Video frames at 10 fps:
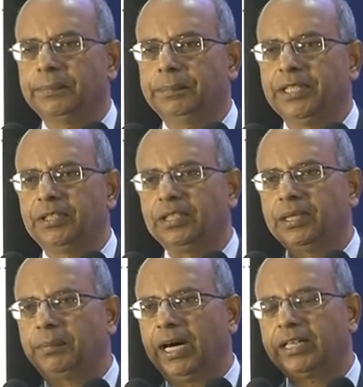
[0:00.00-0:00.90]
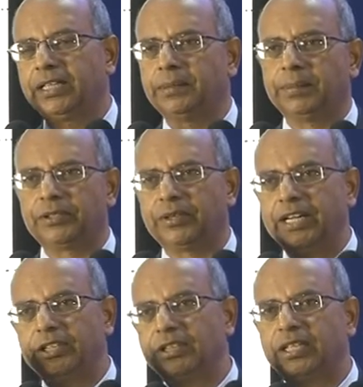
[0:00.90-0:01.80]
meet in the market, but
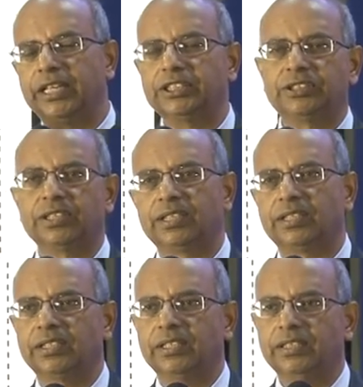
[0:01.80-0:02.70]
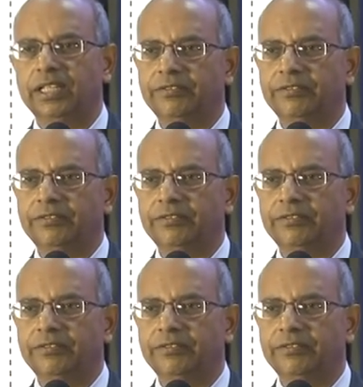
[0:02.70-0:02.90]
write in the register that